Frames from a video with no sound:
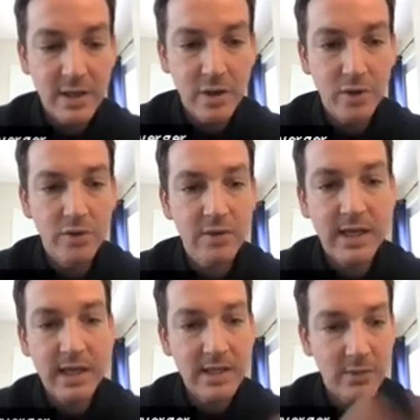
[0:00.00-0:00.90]
your use
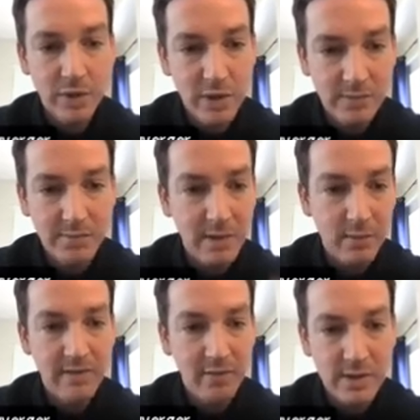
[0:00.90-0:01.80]
case would just be
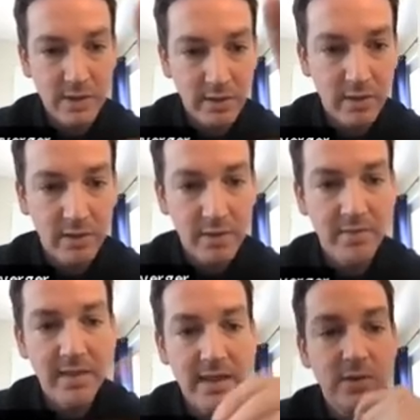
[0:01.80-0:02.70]
whatever is on the top
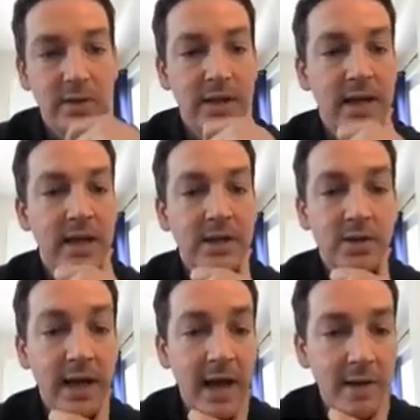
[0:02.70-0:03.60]
of that screen. So
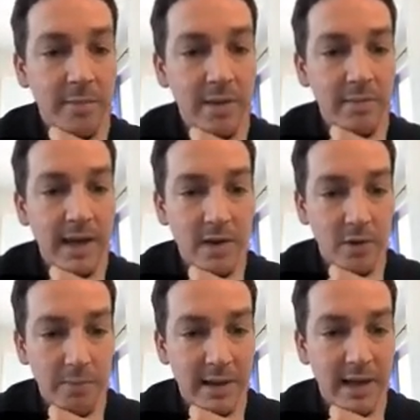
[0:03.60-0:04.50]
now I'm on my
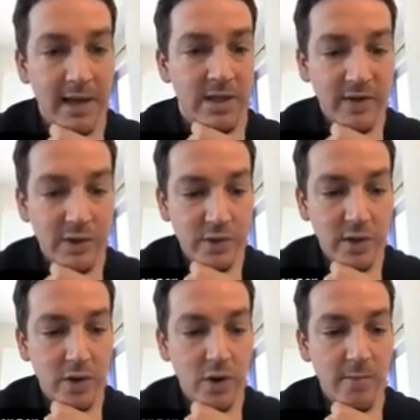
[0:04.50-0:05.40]
homepage. If I try
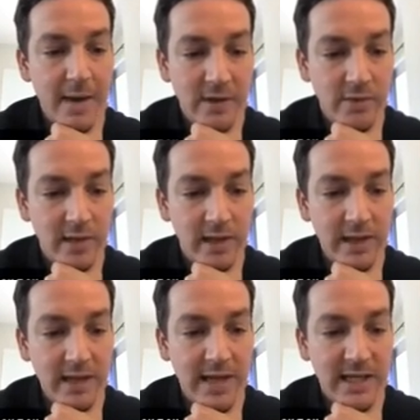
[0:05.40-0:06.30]
to go back to the
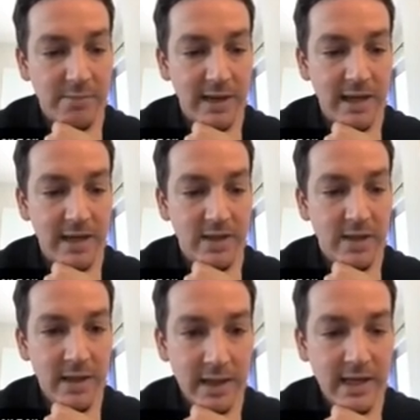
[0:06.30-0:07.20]
index page,
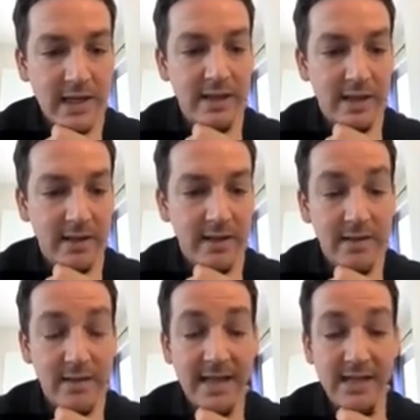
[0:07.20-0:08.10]
it
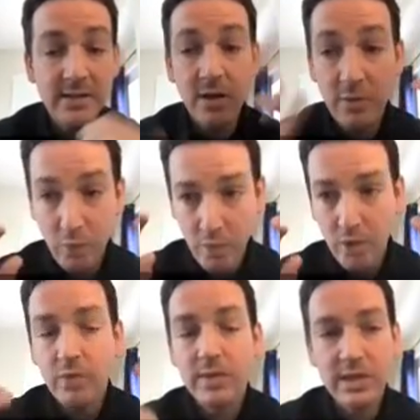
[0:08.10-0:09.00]
does not
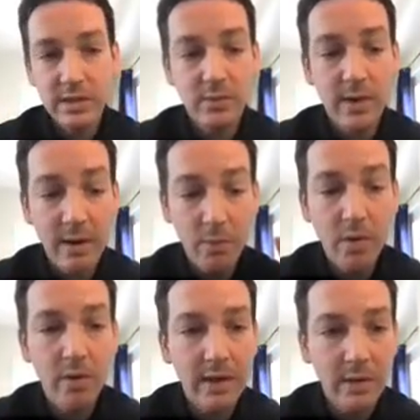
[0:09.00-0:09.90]
work, which is what I
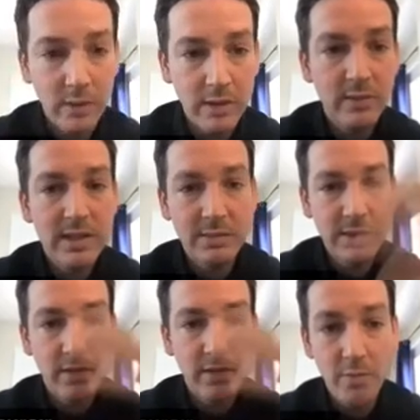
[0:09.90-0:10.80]
want. It redirects me
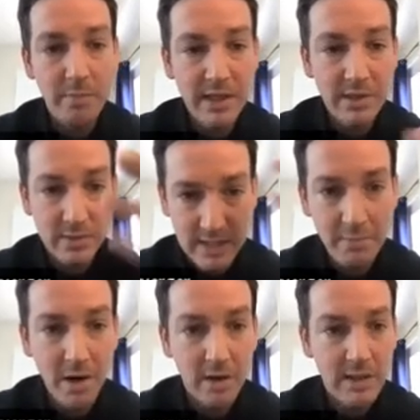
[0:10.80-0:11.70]
to the homepage because
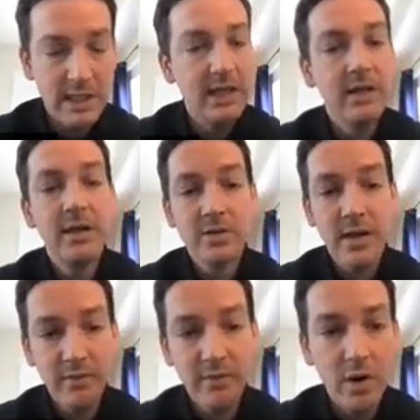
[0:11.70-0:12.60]
I'm logged in.
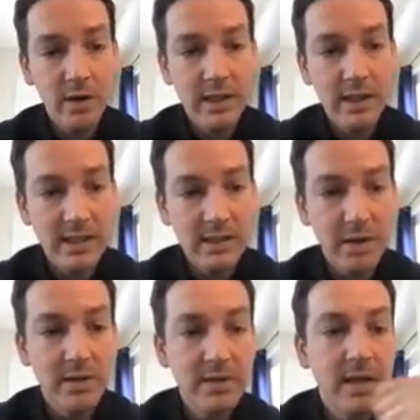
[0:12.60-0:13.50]
So I have a logged in
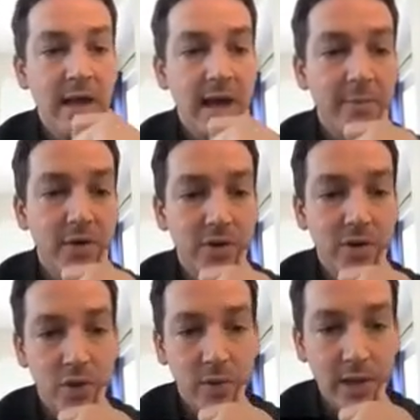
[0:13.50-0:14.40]
experience. I'm also
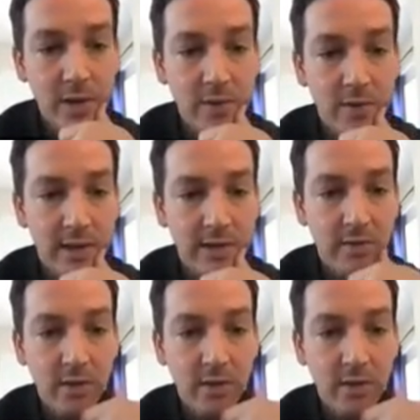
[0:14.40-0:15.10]
showing you kind